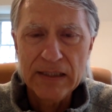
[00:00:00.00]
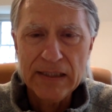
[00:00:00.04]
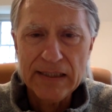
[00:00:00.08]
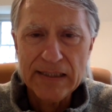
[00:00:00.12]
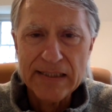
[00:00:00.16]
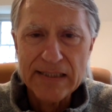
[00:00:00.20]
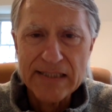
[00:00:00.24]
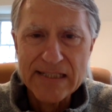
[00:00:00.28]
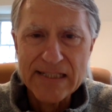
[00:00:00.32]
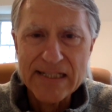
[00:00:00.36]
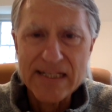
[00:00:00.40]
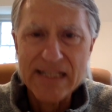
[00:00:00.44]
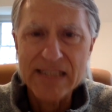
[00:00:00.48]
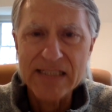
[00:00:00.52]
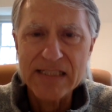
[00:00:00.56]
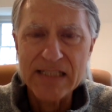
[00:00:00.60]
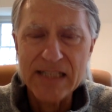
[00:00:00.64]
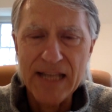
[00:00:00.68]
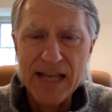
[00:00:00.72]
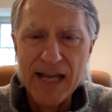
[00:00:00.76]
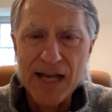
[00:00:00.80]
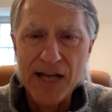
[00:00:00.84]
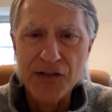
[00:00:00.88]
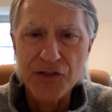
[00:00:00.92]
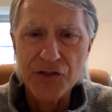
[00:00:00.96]
And does
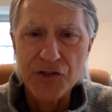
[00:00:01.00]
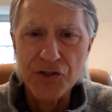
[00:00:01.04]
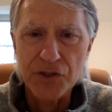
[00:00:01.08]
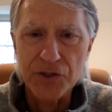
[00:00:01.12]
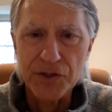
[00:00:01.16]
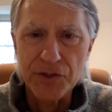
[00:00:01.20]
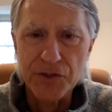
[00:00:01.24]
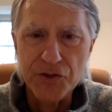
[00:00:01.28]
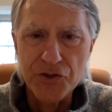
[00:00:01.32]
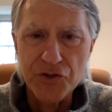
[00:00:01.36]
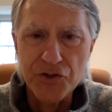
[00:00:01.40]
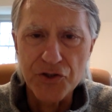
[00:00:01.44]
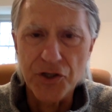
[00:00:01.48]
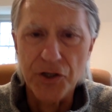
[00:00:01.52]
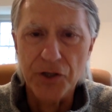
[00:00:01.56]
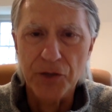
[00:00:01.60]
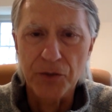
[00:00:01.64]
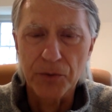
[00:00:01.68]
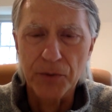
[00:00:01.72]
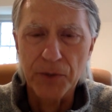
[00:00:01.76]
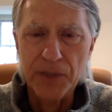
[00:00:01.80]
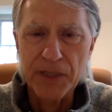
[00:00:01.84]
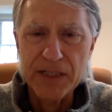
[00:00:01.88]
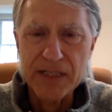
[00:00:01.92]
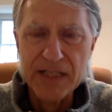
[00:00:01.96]
it actually
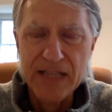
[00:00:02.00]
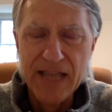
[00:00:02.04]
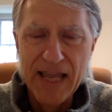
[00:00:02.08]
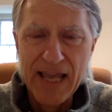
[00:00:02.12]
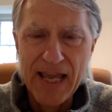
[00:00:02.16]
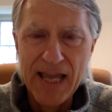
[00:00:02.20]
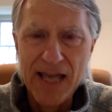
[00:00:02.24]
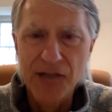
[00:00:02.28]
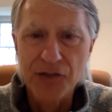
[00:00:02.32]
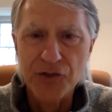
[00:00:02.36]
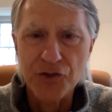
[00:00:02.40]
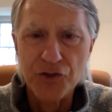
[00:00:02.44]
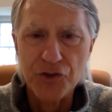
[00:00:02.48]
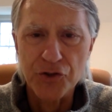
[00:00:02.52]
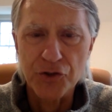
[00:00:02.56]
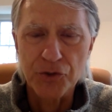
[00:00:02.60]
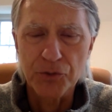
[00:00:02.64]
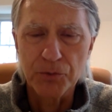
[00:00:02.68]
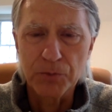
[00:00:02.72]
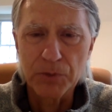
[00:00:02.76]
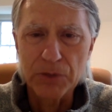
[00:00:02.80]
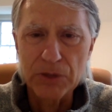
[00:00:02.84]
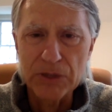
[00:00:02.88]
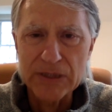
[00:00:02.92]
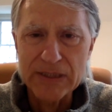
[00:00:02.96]
generate
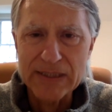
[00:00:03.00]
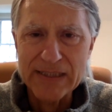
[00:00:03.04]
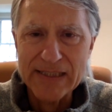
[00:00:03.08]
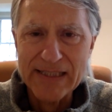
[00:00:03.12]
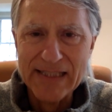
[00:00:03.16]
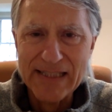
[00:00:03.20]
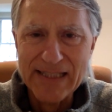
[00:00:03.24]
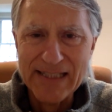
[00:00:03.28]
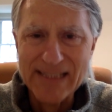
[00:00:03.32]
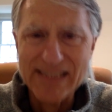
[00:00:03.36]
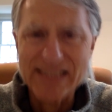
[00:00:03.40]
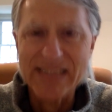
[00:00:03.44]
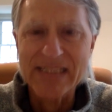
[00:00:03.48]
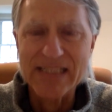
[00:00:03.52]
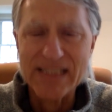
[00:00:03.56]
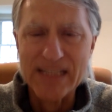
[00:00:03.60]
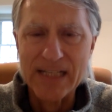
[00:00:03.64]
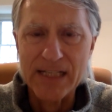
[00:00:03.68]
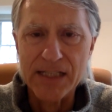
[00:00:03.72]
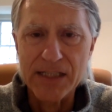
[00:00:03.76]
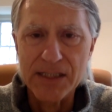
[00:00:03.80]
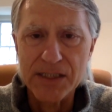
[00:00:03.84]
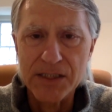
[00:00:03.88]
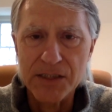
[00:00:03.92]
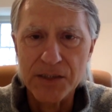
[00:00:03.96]
actionable
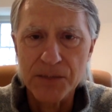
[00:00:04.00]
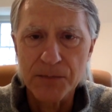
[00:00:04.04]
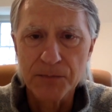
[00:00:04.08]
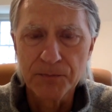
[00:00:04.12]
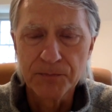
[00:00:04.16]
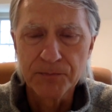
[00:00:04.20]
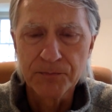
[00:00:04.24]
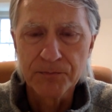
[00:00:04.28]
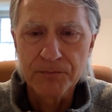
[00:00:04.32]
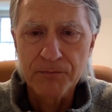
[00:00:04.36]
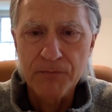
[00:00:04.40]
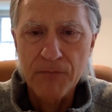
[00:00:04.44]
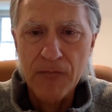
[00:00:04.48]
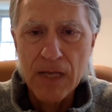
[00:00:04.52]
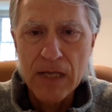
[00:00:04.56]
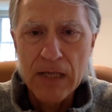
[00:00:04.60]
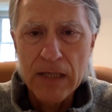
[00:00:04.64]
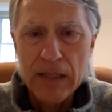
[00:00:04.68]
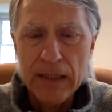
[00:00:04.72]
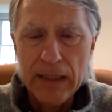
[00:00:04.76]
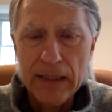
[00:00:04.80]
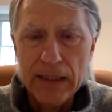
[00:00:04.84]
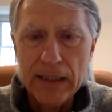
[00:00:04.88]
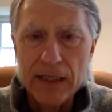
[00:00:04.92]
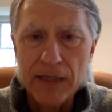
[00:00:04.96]
insights?
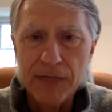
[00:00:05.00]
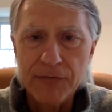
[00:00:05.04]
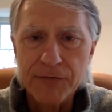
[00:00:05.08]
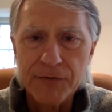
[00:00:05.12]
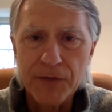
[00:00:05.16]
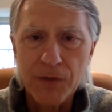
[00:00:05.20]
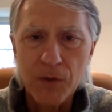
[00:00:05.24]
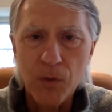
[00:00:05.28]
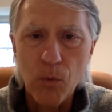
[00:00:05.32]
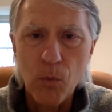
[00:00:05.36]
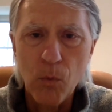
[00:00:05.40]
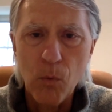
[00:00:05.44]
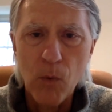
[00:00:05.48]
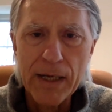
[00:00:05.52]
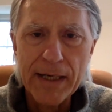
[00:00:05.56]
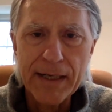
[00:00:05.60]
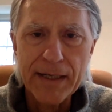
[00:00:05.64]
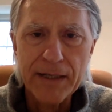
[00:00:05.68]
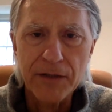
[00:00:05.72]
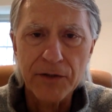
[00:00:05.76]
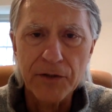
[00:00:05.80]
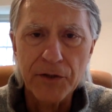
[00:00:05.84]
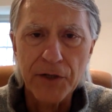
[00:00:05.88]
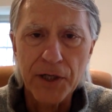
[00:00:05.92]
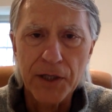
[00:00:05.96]
And I think one
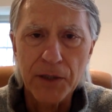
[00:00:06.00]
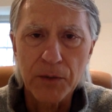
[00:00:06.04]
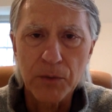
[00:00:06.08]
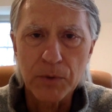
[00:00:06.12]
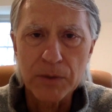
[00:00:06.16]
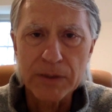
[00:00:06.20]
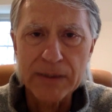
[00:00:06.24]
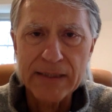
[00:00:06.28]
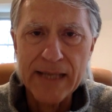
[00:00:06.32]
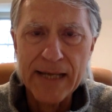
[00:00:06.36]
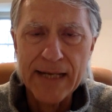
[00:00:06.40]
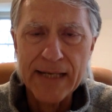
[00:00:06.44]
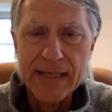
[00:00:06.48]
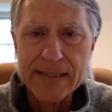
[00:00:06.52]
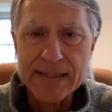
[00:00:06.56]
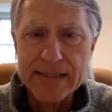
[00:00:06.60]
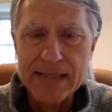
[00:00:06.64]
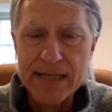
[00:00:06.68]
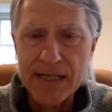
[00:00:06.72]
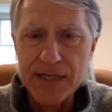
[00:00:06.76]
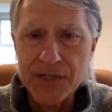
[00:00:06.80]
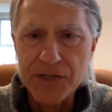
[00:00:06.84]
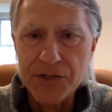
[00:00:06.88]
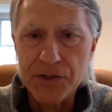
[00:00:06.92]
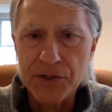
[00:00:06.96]
area where that has
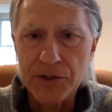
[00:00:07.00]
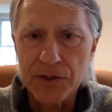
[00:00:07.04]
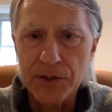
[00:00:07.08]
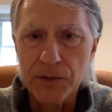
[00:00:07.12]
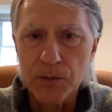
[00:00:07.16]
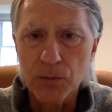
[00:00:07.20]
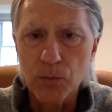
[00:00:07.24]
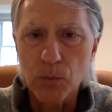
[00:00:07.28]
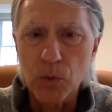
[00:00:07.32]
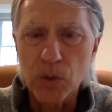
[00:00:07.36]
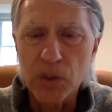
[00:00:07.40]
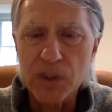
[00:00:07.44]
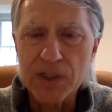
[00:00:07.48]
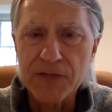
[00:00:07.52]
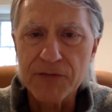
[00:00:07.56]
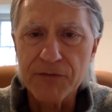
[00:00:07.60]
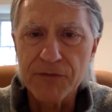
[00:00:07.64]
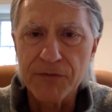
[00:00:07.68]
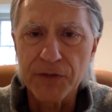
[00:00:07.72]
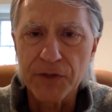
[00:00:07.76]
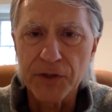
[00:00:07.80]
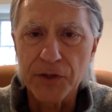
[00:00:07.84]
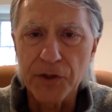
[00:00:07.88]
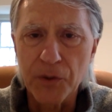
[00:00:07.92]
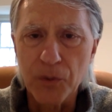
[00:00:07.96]
actually worked
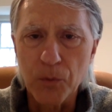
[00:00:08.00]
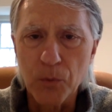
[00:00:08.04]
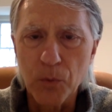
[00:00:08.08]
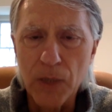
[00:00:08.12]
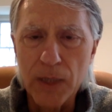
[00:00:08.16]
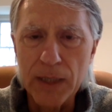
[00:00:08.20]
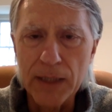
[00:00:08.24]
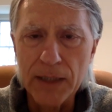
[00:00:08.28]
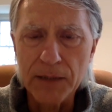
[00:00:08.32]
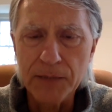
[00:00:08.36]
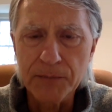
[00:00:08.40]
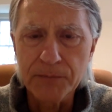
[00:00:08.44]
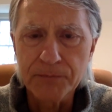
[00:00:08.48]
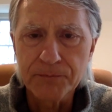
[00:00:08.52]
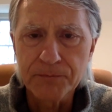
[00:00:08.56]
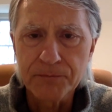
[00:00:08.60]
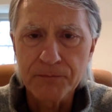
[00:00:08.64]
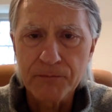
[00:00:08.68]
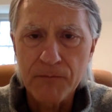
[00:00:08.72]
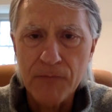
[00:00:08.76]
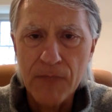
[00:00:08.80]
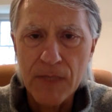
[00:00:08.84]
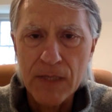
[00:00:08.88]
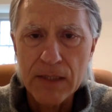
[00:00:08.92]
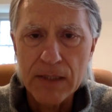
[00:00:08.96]
very well
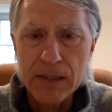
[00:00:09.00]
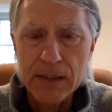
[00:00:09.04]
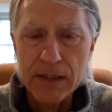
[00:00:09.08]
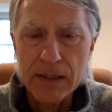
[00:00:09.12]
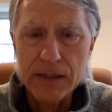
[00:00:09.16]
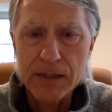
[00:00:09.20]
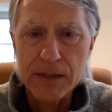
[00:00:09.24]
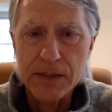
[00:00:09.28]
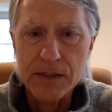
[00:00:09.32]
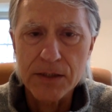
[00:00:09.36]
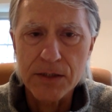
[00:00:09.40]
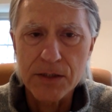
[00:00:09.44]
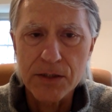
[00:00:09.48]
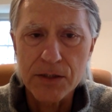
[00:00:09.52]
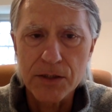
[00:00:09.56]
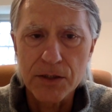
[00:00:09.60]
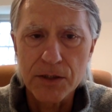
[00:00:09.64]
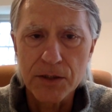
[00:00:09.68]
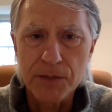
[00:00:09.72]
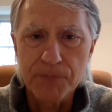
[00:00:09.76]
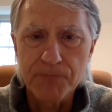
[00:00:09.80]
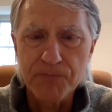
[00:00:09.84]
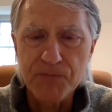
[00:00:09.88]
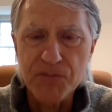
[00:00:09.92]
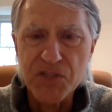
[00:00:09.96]
is
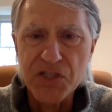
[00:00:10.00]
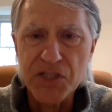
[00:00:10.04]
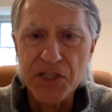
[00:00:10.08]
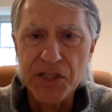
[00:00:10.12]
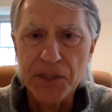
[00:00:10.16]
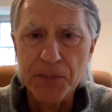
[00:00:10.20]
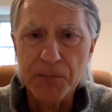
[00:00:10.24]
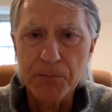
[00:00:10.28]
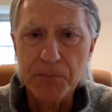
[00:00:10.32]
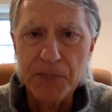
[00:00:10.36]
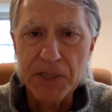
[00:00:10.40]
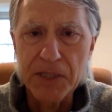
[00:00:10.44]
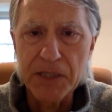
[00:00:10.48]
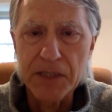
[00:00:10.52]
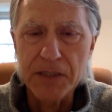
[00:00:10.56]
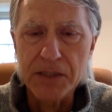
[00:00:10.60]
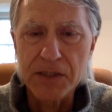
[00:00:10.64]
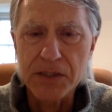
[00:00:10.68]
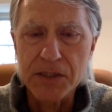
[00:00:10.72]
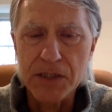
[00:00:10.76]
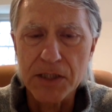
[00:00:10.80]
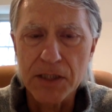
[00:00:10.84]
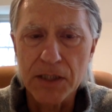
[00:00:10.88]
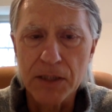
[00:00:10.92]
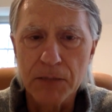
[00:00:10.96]

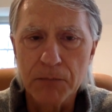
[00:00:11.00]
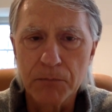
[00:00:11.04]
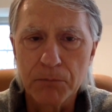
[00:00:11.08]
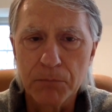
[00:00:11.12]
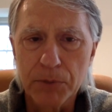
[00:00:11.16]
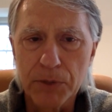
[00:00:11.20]
diabetes and